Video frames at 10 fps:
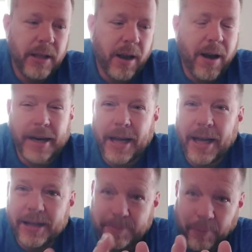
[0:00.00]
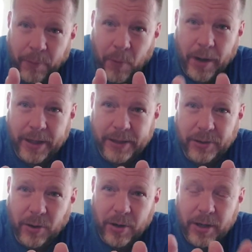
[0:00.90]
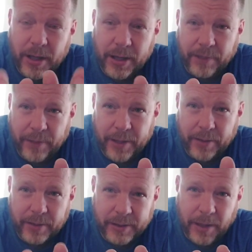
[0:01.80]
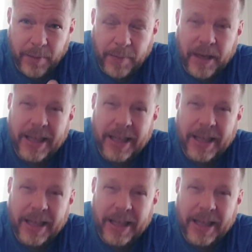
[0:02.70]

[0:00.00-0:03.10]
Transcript: Alright guys, before I get started in the video that's coming up,